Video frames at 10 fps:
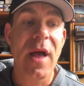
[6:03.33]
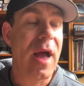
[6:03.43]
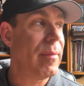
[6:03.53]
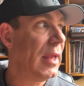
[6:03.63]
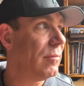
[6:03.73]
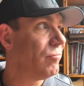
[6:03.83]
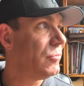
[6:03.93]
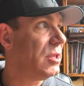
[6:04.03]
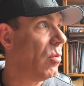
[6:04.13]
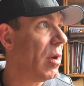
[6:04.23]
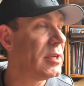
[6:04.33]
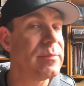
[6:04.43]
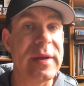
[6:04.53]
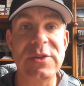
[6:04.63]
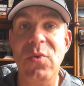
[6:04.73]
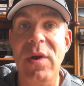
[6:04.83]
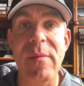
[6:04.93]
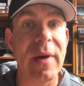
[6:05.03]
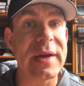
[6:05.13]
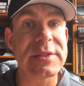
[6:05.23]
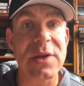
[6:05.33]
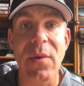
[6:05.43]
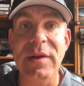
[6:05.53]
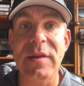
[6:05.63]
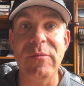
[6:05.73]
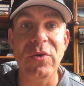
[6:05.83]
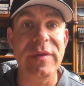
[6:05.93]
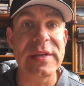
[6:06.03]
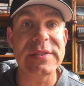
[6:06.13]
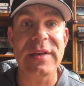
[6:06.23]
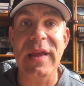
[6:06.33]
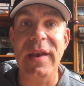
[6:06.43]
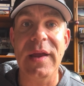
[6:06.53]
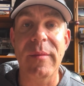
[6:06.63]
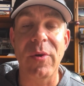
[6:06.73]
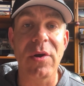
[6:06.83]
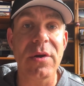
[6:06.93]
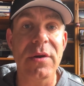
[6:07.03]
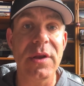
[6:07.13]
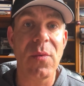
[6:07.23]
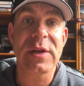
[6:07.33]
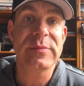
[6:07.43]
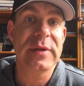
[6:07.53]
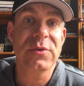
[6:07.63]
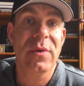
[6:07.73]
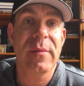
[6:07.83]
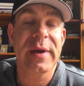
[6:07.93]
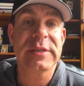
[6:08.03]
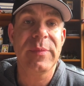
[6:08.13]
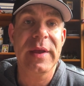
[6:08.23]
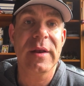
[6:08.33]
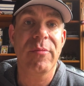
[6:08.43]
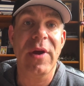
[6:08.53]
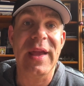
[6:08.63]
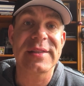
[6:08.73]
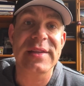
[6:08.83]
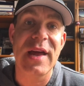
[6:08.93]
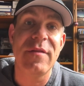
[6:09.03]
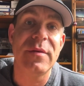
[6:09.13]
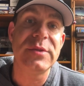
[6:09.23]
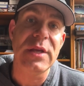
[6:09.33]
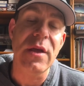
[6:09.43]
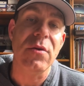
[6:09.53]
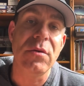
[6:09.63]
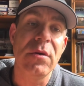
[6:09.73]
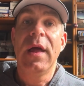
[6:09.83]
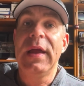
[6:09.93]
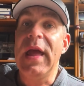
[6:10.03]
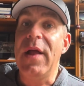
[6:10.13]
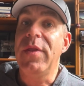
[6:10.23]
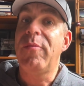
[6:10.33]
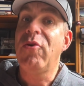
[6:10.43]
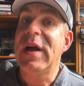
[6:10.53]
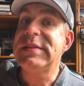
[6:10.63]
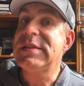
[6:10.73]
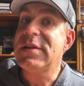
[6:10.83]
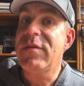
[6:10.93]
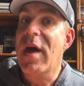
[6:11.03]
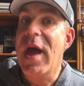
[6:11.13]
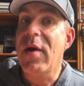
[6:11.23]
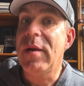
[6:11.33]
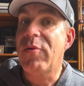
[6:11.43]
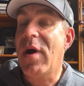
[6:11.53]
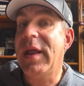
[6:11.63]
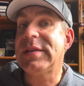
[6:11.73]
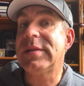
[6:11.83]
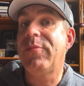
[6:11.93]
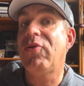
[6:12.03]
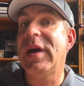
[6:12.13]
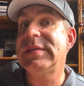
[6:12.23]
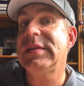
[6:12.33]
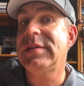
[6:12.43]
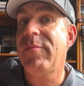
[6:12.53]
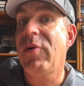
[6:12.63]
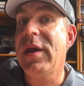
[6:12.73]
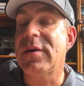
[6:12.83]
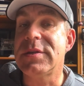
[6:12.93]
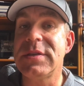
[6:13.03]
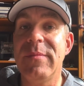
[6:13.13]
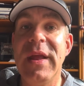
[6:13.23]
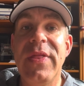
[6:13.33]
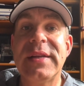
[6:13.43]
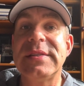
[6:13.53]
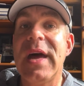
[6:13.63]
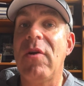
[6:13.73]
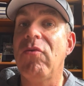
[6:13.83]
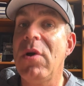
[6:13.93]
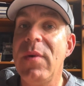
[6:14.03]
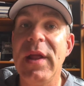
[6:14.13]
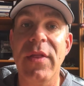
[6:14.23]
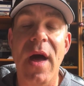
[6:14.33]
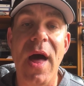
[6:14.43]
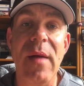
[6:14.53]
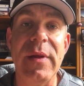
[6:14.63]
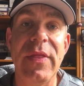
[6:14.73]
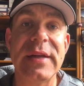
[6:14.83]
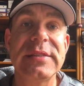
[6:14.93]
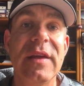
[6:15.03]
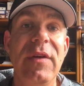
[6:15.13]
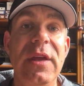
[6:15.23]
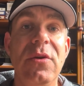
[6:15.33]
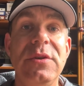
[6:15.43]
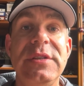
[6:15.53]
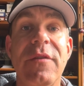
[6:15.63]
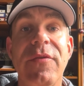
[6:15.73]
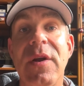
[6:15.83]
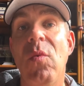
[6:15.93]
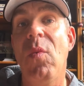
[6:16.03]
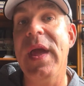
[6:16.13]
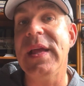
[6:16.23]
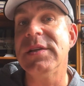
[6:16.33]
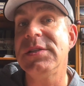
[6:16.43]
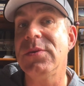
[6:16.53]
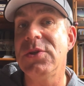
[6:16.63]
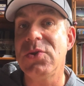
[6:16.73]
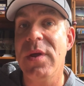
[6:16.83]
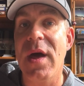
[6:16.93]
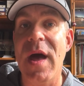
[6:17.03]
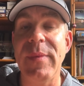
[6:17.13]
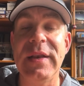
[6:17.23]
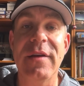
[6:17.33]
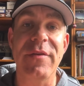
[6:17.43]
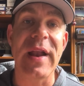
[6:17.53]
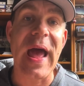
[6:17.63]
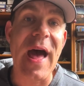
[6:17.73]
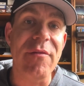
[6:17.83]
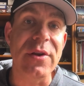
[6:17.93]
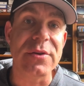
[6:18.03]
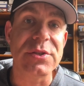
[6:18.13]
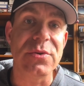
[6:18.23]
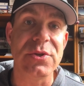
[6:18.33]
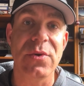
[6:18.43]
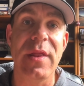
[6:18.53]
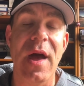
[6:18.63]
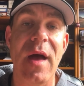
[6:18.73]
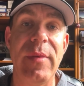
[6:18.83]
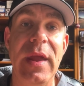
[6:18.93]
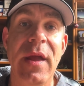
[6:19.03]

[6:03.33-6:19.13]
I mean, do you want to spend 20 bucks going to the movies and getting a burger, or do you want to spend 20 bucks being in a break? It's kind of up to you. Again, the presence of the higher end products, the presence of breakers, to me, that's not ruining the hobby. That's giving you different ways to enjoy the hobby, different avenues to enjoy the hobby.